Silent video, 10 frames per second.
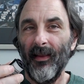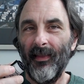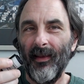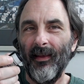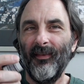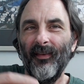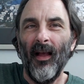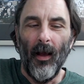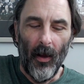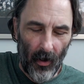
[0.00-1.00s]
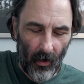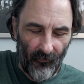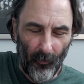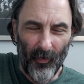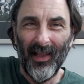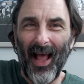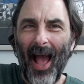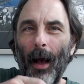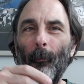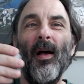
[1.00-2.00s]
These are from a
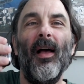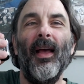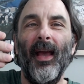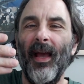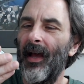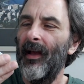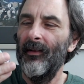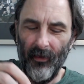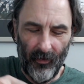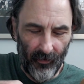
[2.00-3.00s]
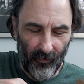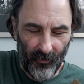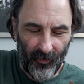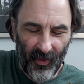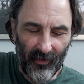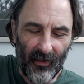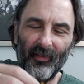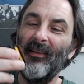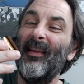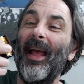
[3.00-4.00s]
lab, and they leave
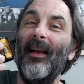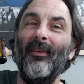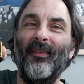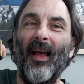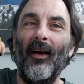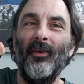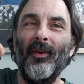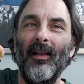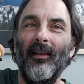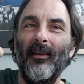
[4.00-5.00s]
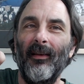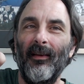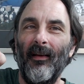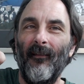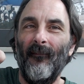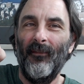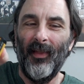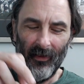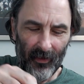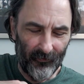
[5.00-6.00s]
the tails out.
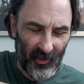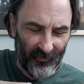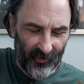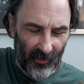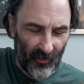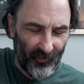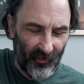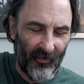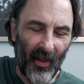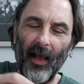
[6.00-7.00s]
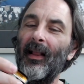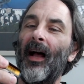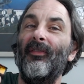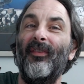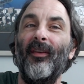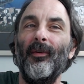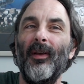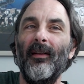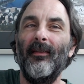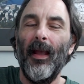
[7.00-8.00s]
They leave just enough of the tail out so you
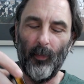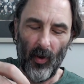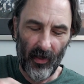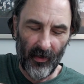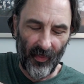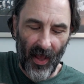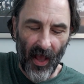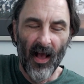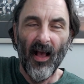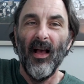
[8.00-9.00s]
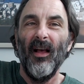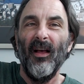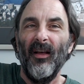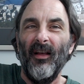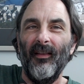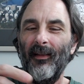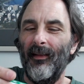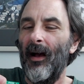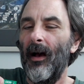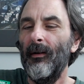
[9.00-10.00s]
can tape onto that.
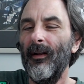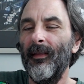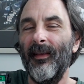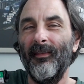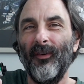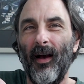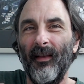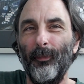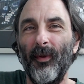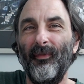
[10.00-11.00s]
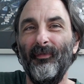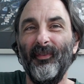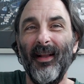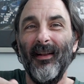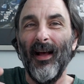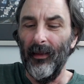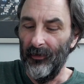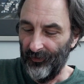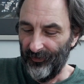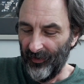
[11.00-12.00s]
100 of these cost me
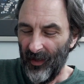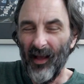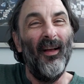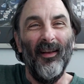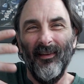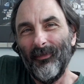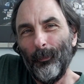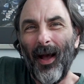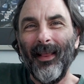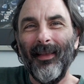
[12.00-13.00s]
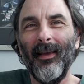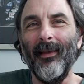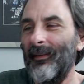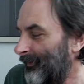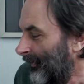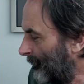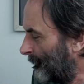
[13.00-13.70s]
$15. Just buy these.